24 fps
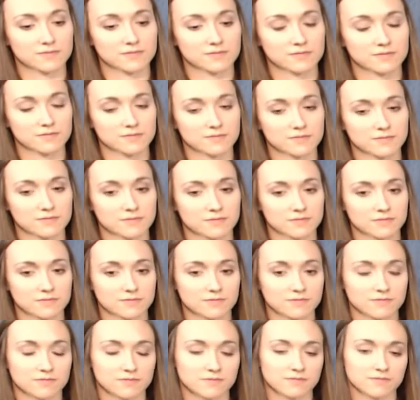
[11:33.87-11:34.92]

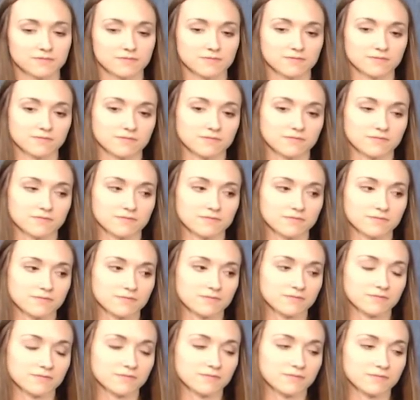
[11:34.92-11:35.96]

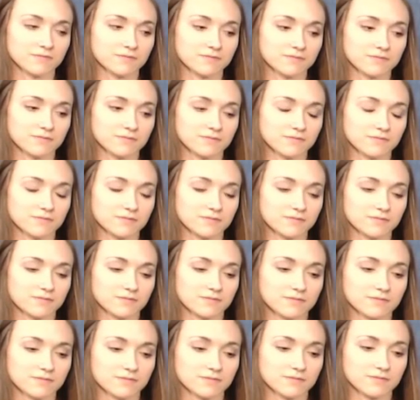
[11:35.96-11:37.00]

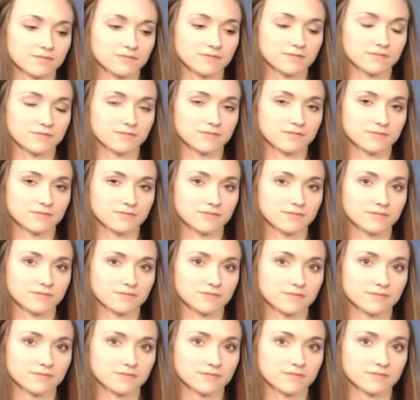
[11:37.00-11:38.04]

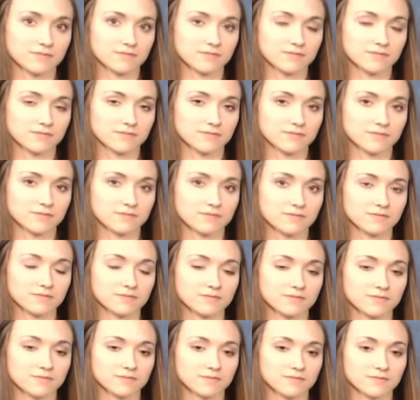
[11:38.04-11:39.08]

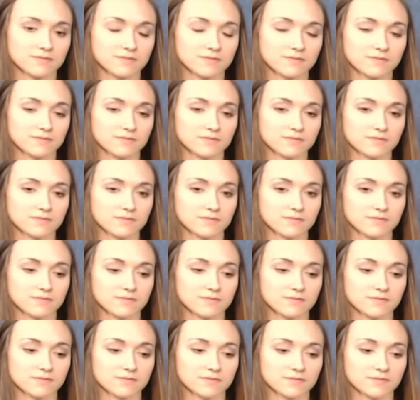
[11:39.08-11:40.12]

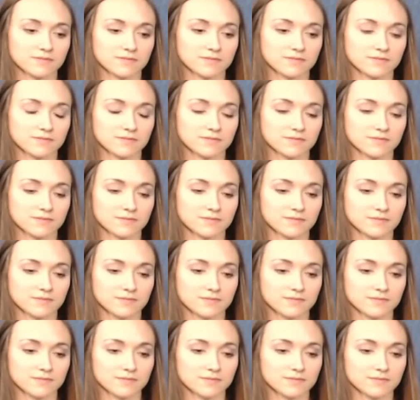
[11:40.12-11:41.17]

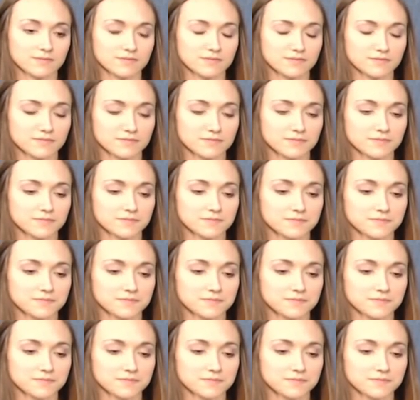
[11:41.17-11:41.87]
This person isn't speaking.